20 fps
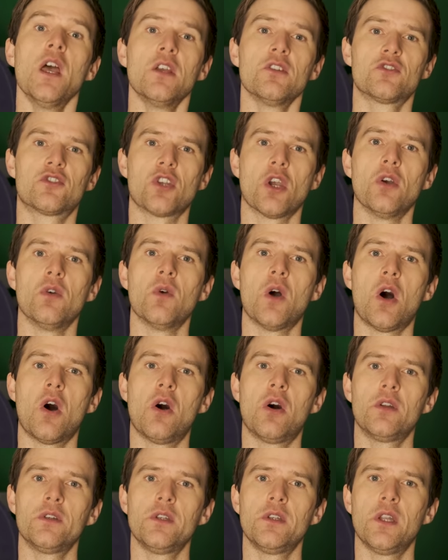So
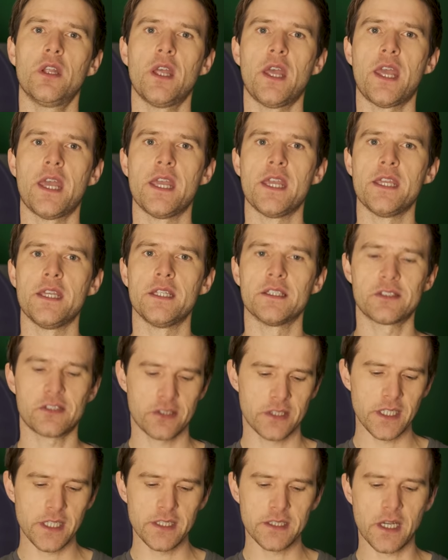on a
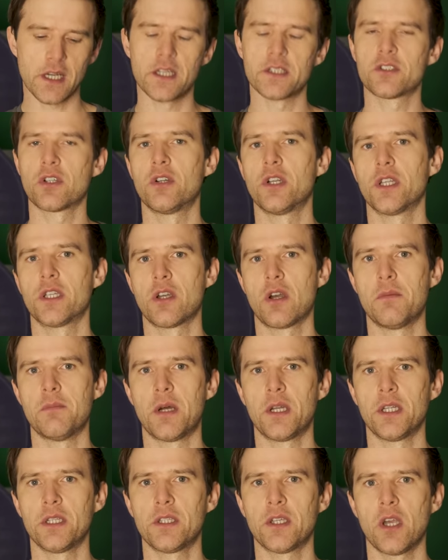C diatonic
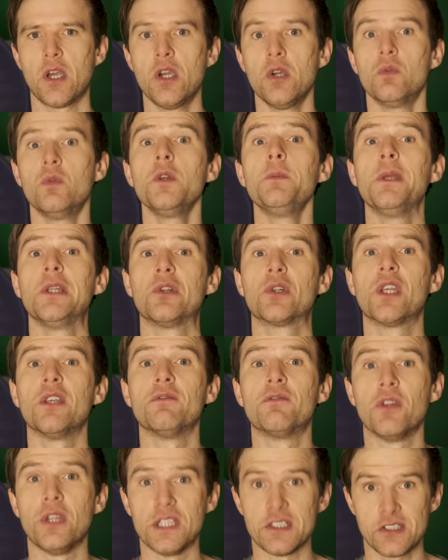harmonica, we'd be
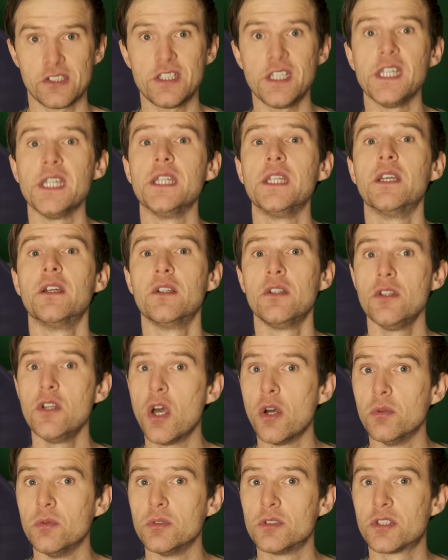looking for the C
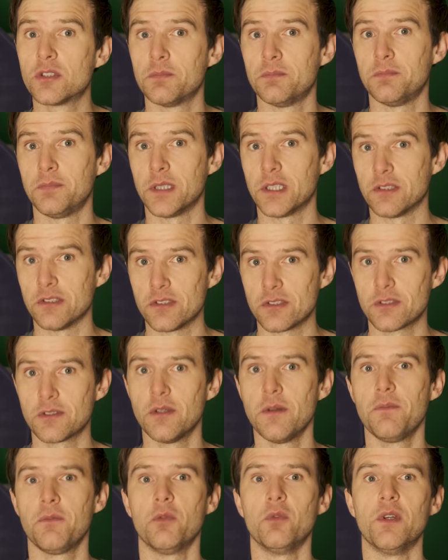note because
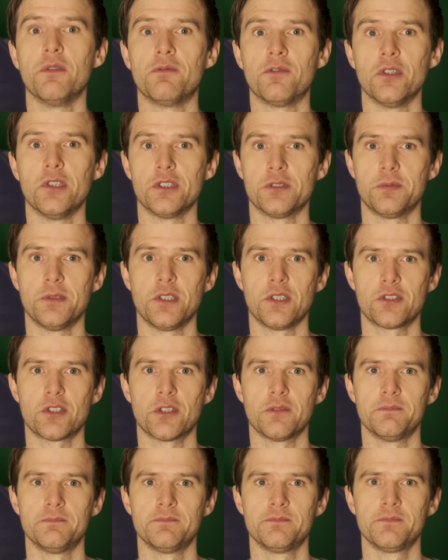we're in first
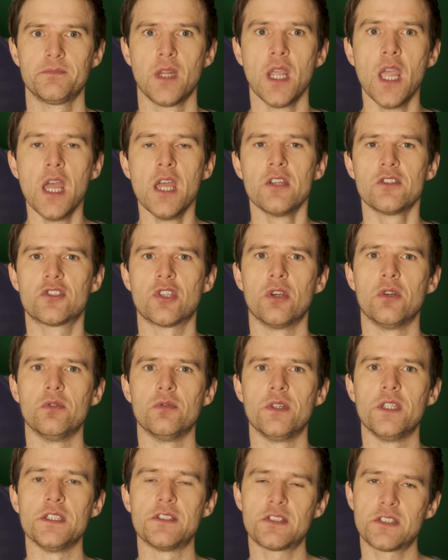position. So
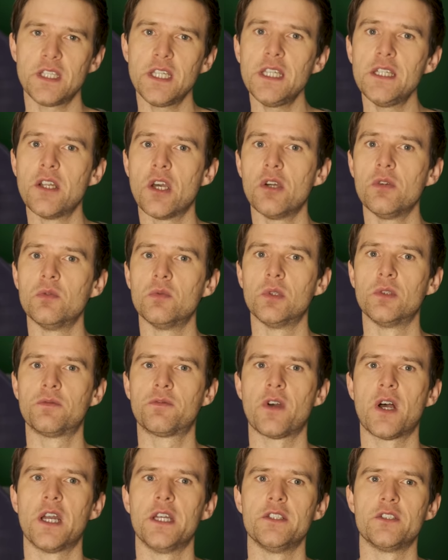the C note we'll
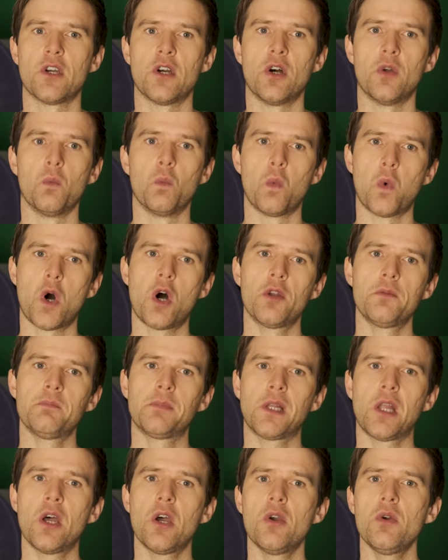find on 1
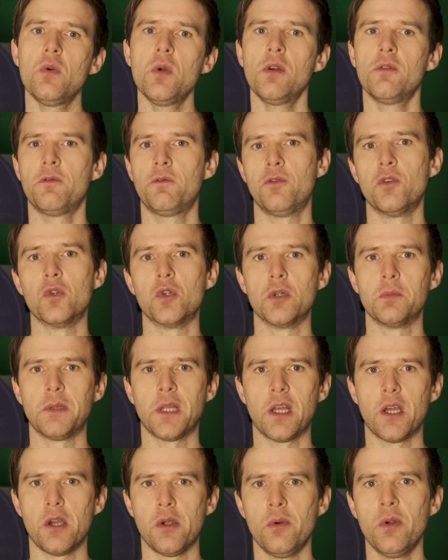blow, 4
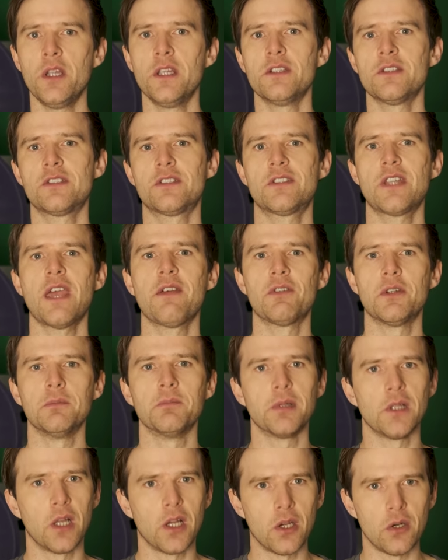blow, 7
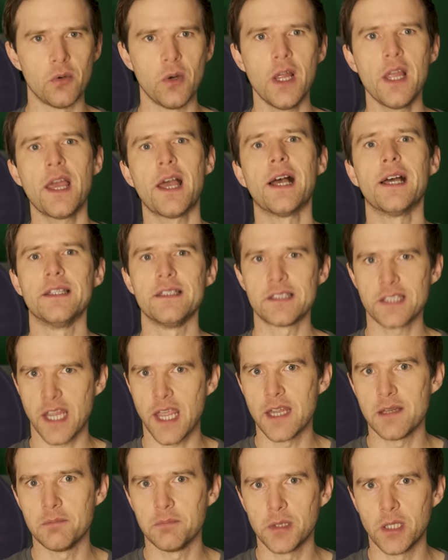blow, and
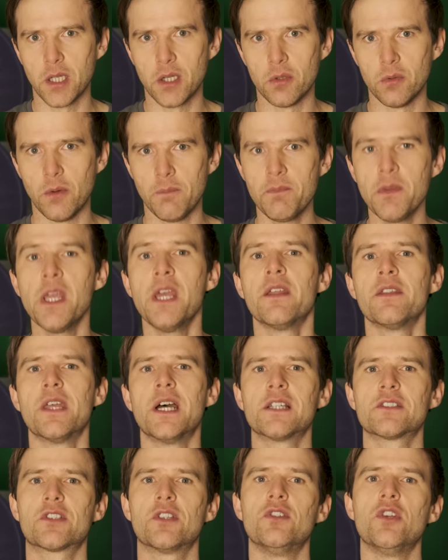10 blow.
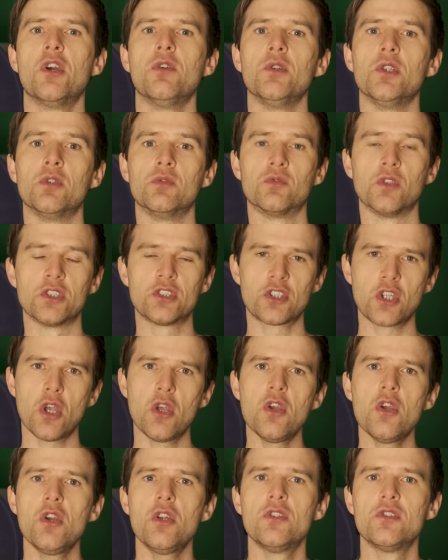That's the note you'll
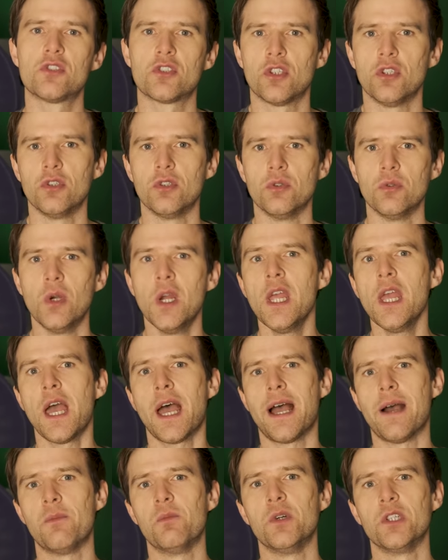return to
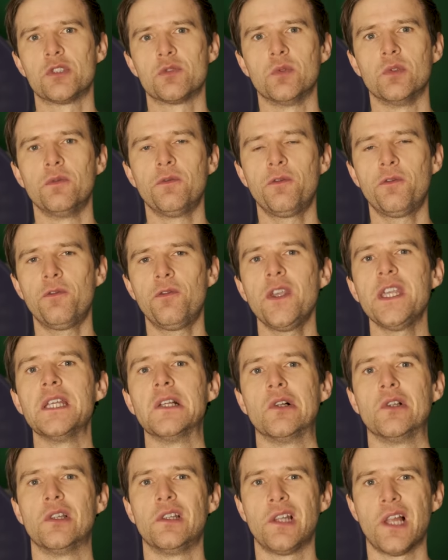and which will
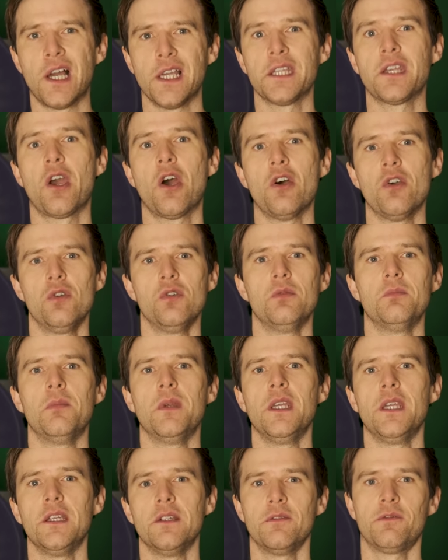feel like
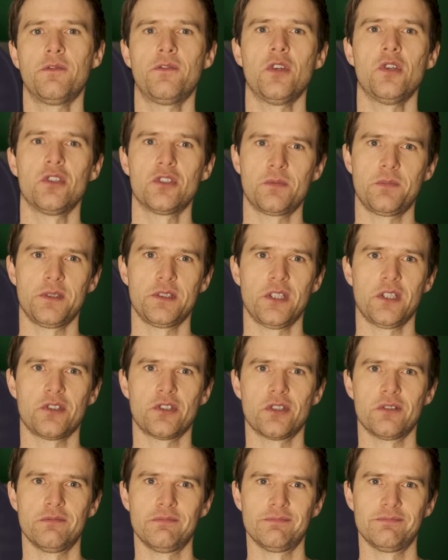home in first
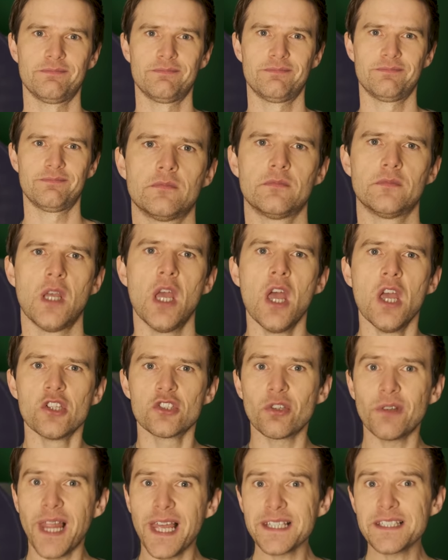position.
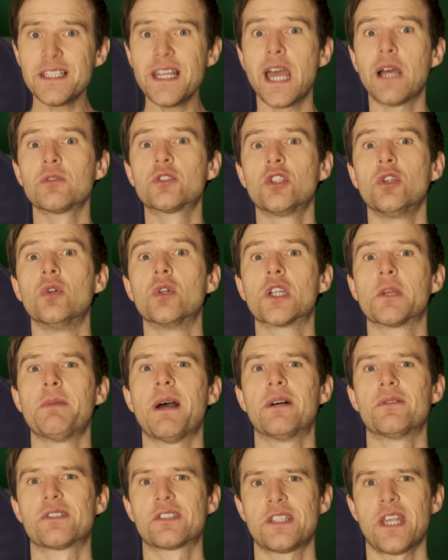So let's now talk
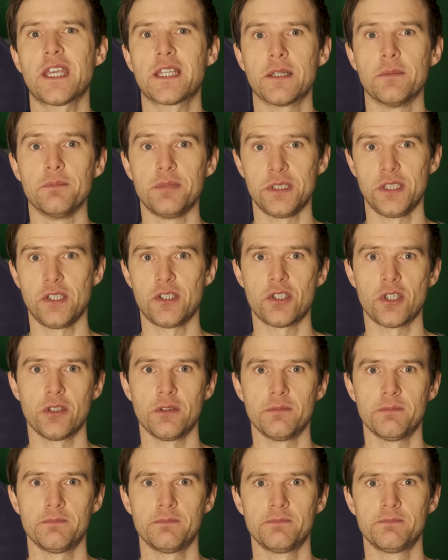about second
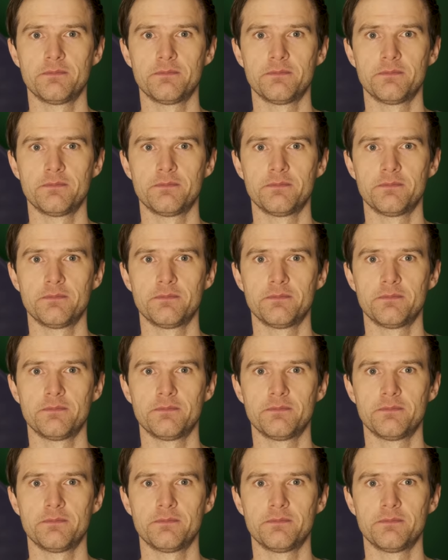position.